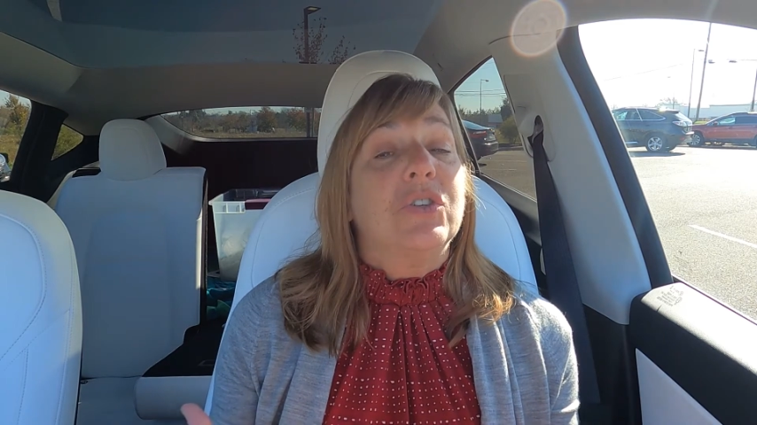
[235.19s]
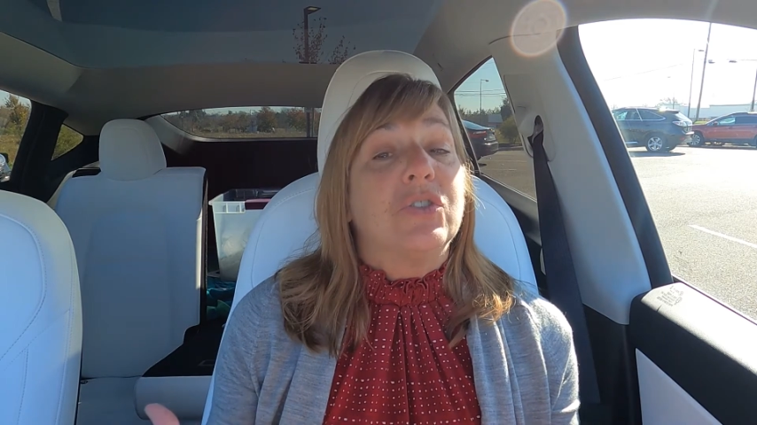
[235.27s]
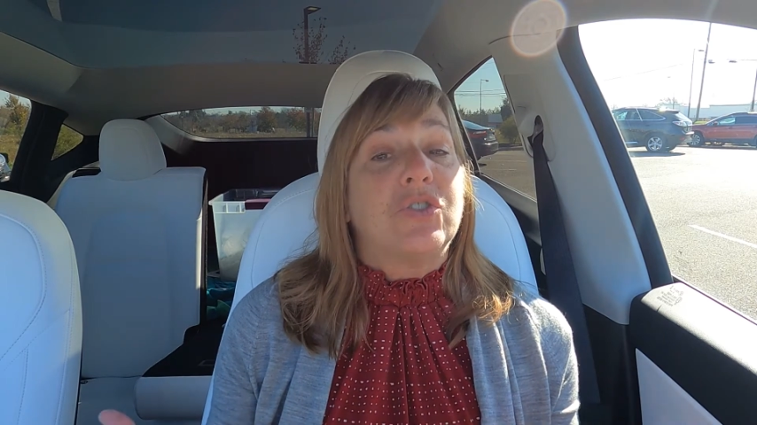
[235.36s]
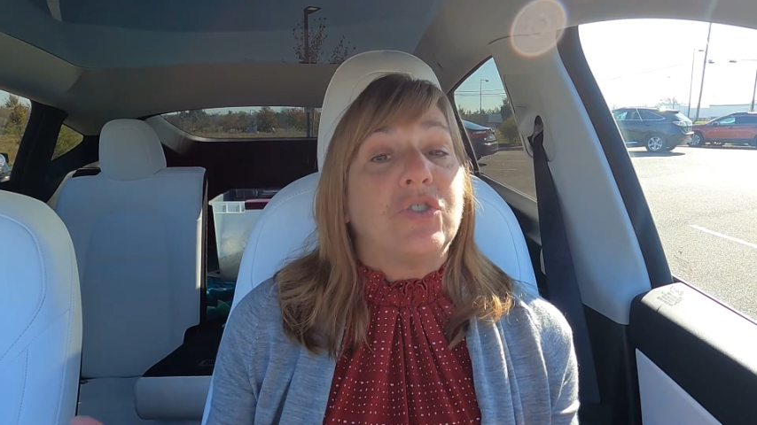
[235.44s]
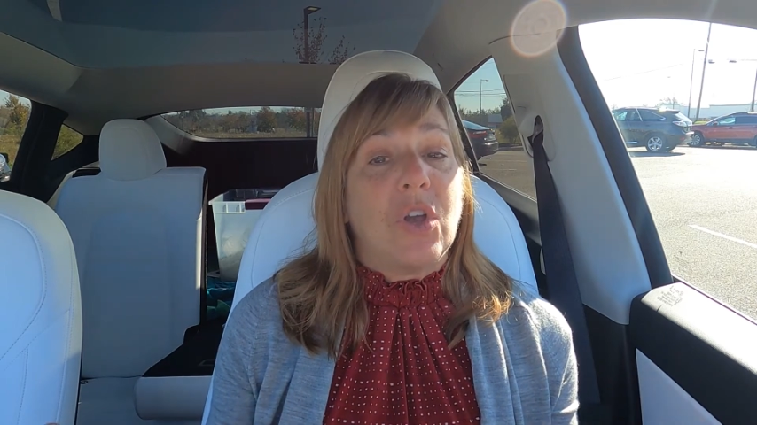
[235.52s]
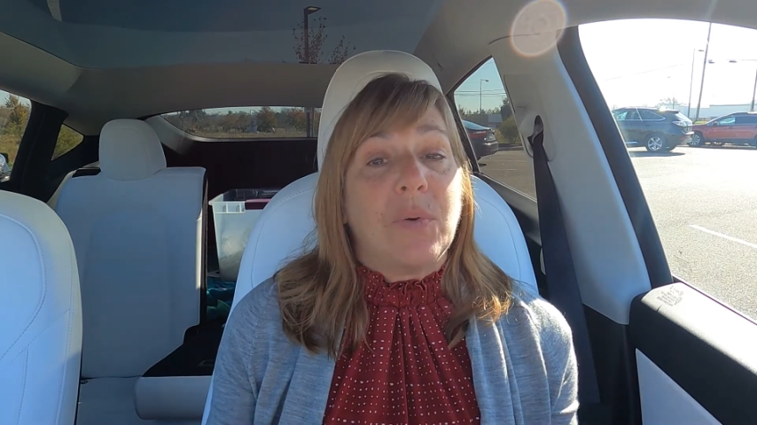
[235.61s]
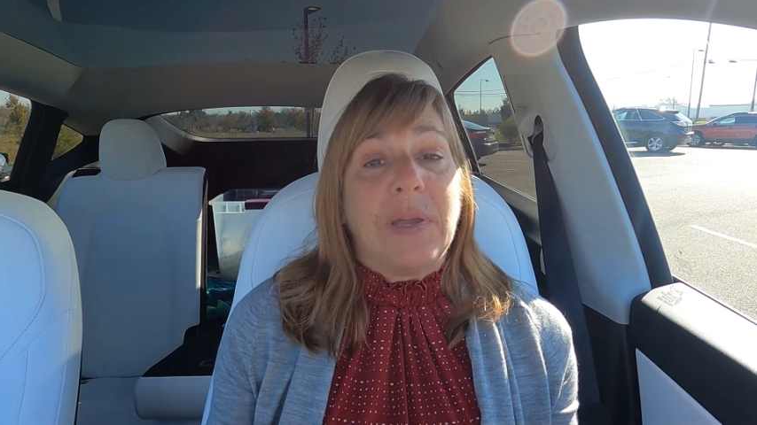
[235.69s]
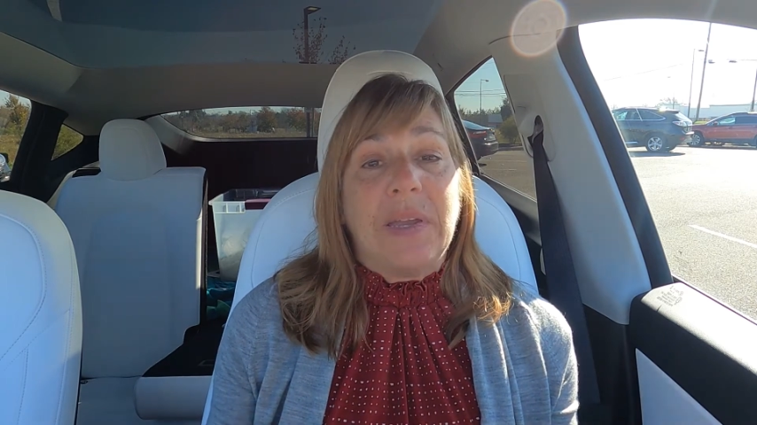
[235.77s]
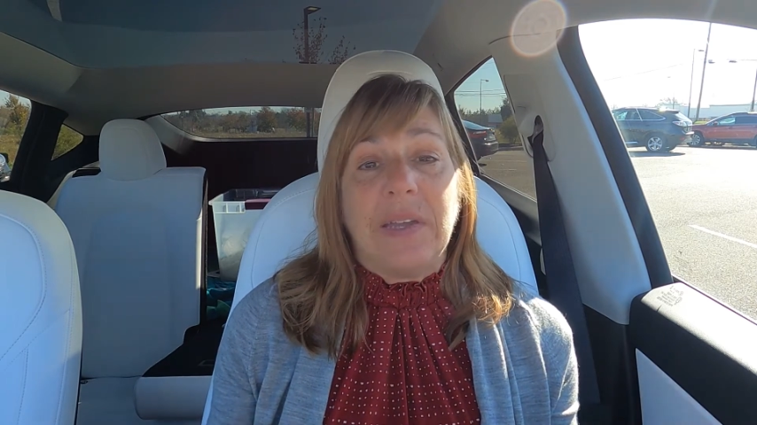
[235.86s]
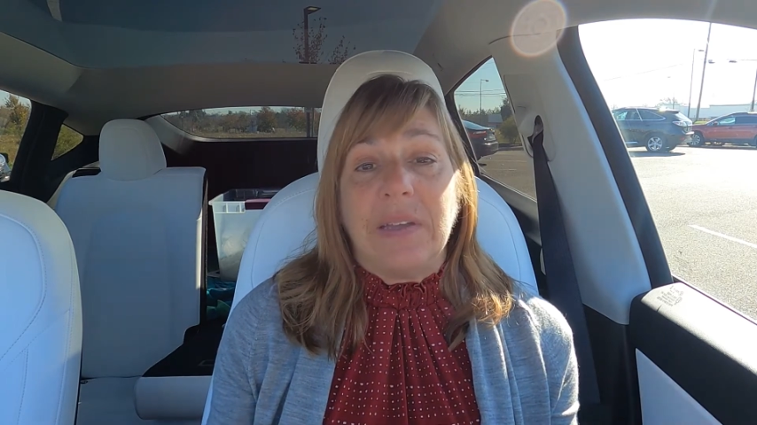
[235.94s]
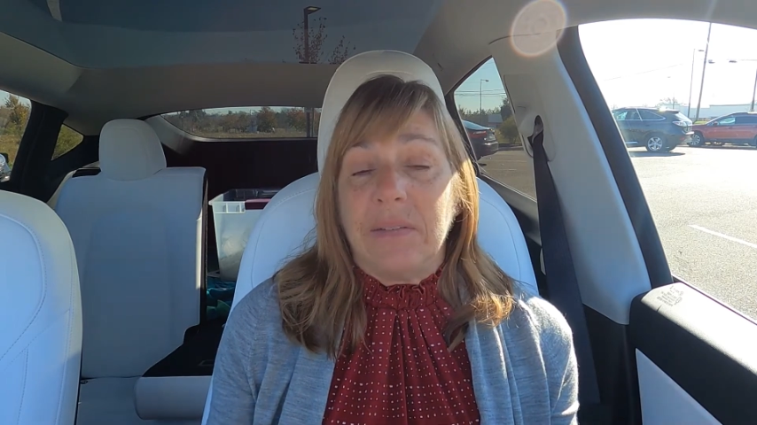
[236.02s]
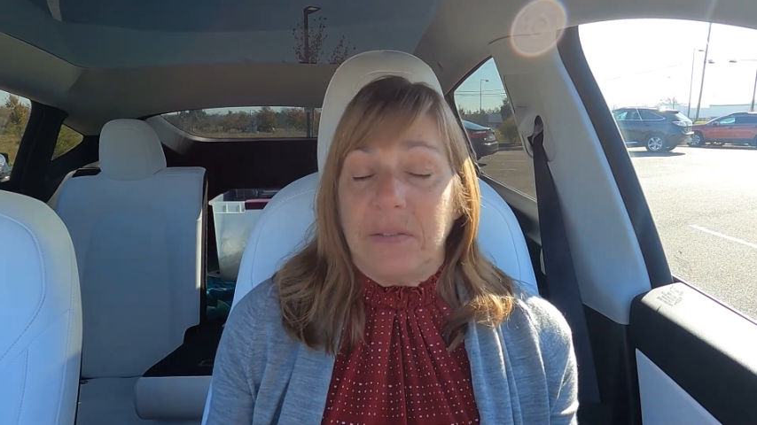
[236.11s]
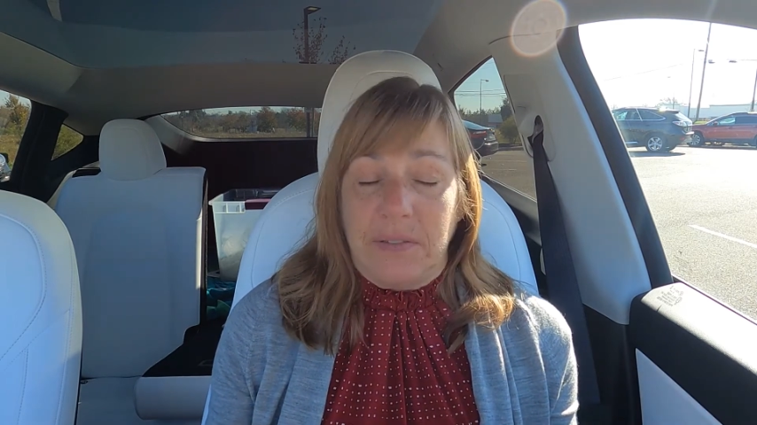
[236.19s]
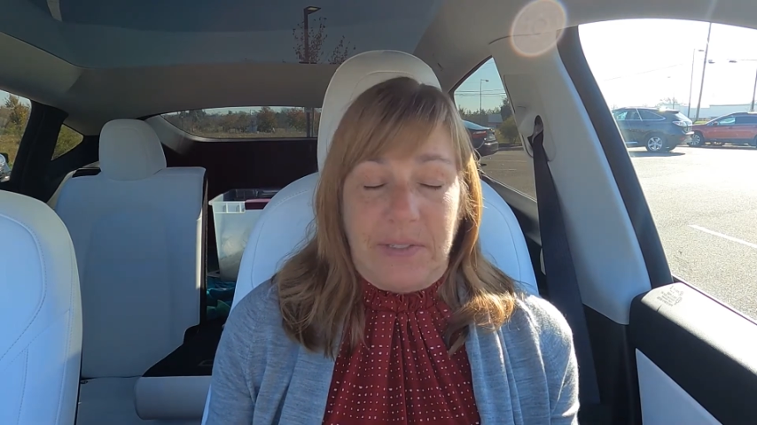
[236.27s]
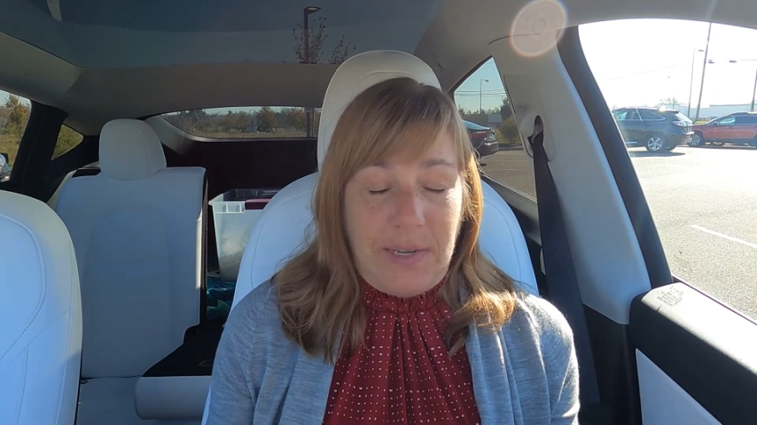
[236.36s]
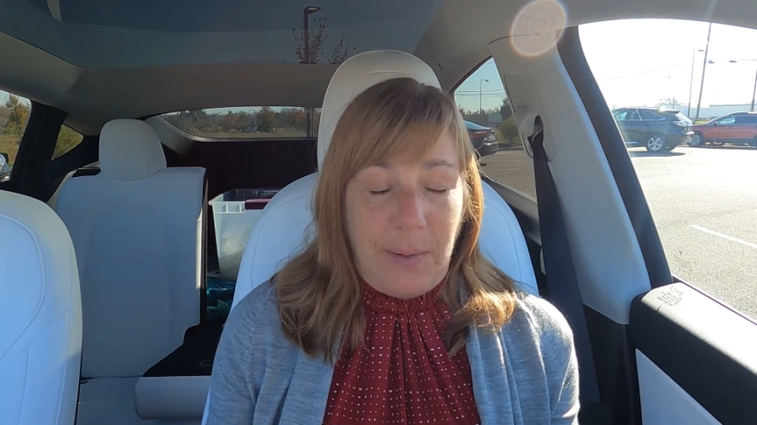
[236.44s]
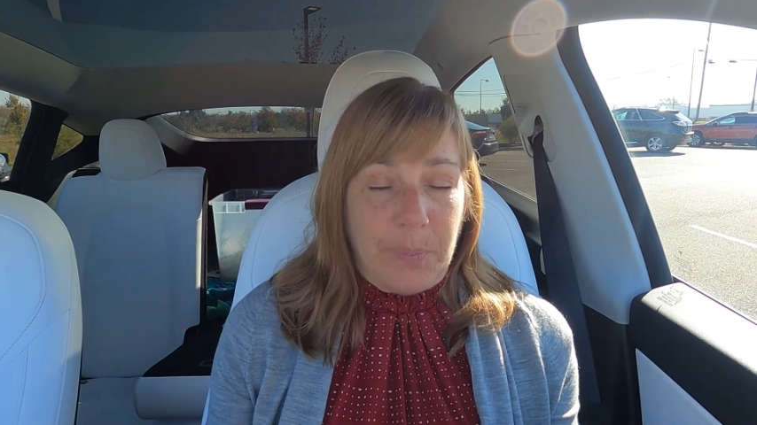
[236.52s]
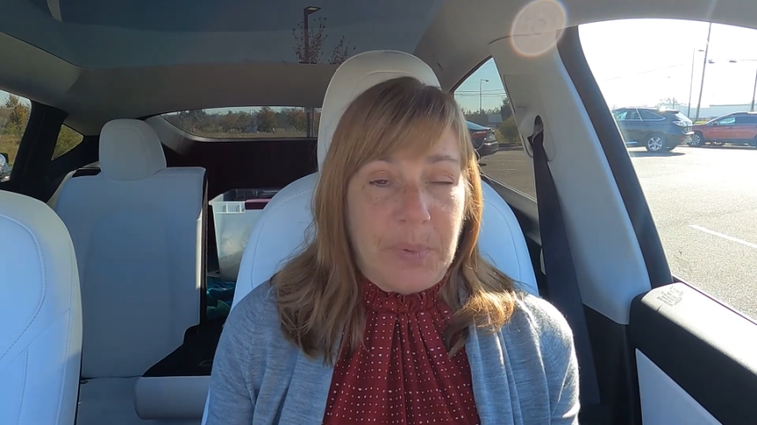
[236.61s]
showing
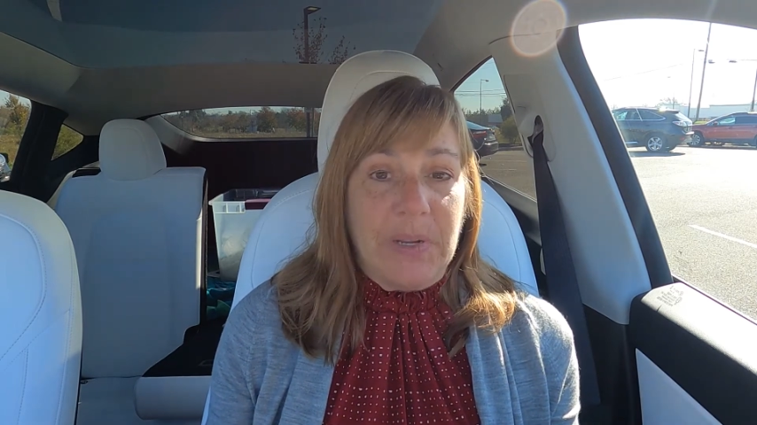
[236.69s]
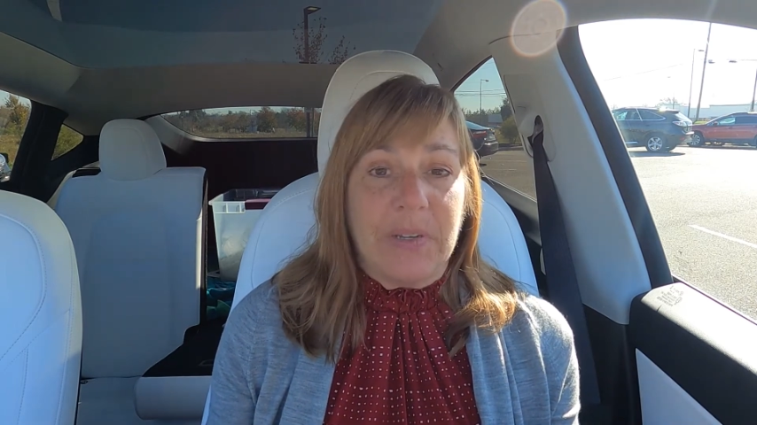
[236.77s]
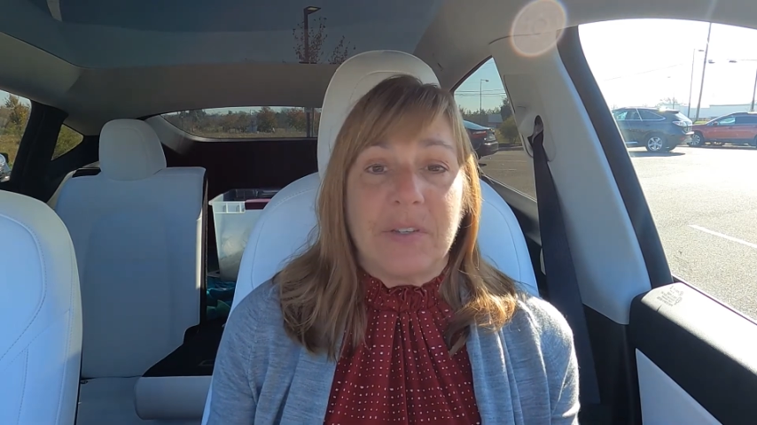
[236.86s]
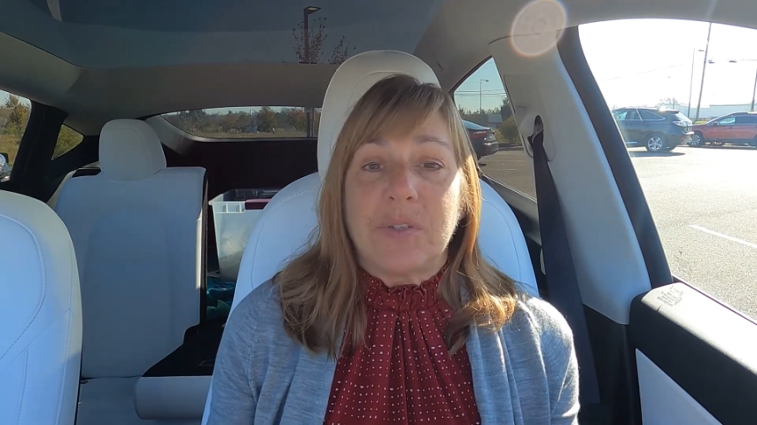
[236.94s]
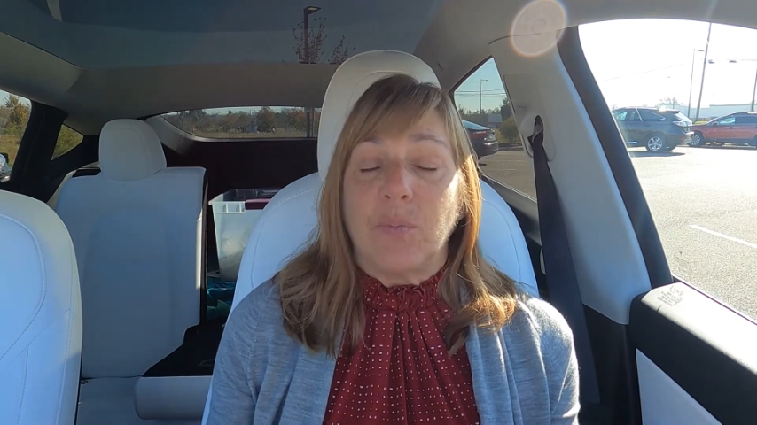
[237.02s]
dampness,